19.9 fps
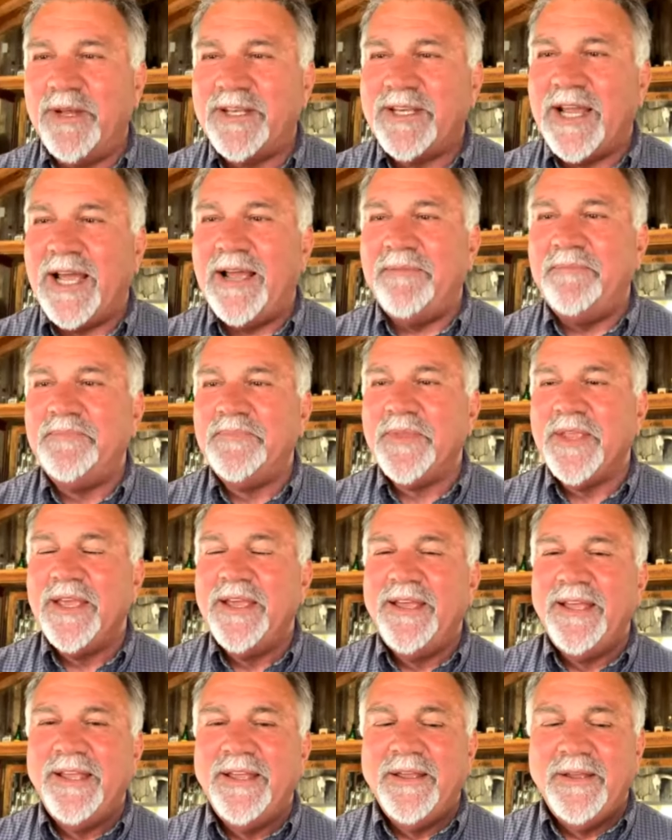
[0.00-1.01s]
one time
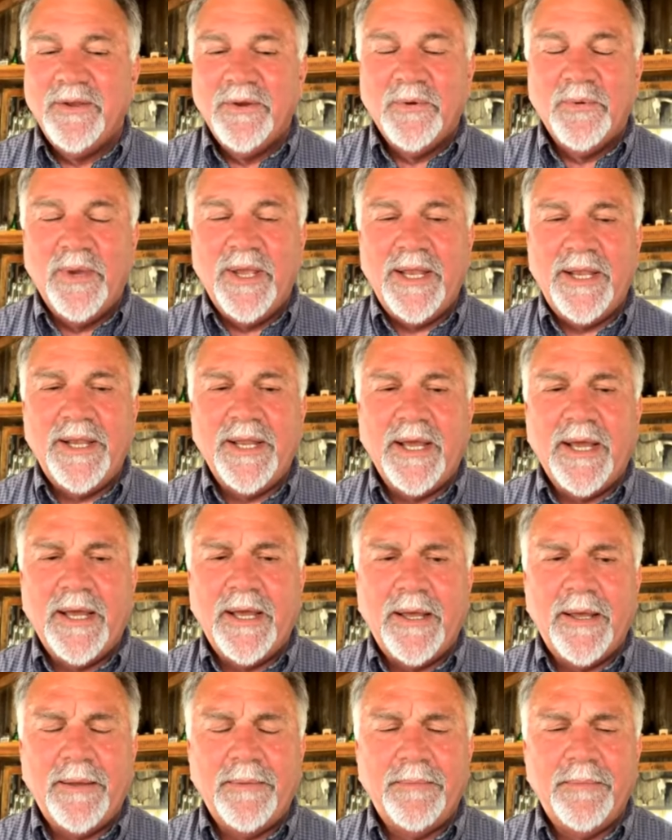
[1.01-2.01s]
when
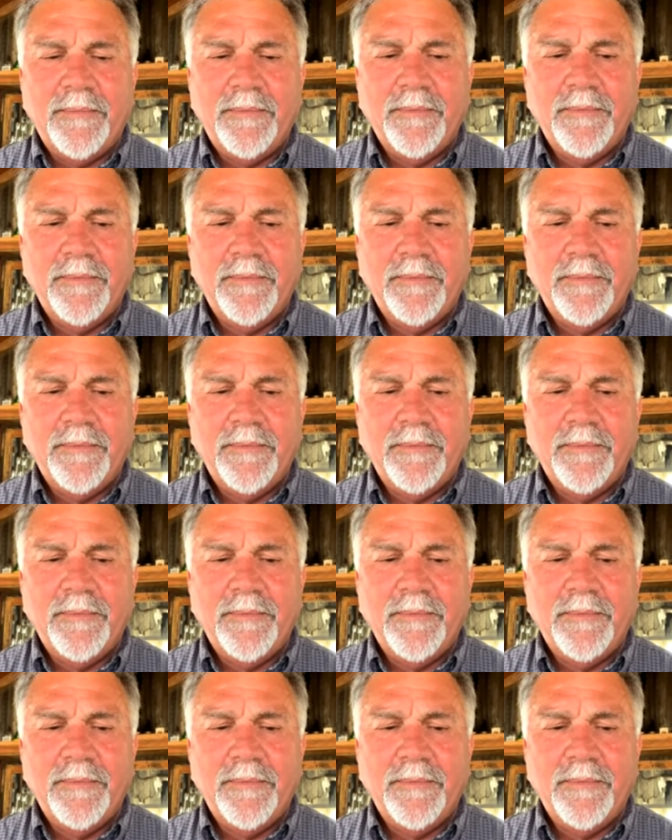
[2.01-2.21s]
uh,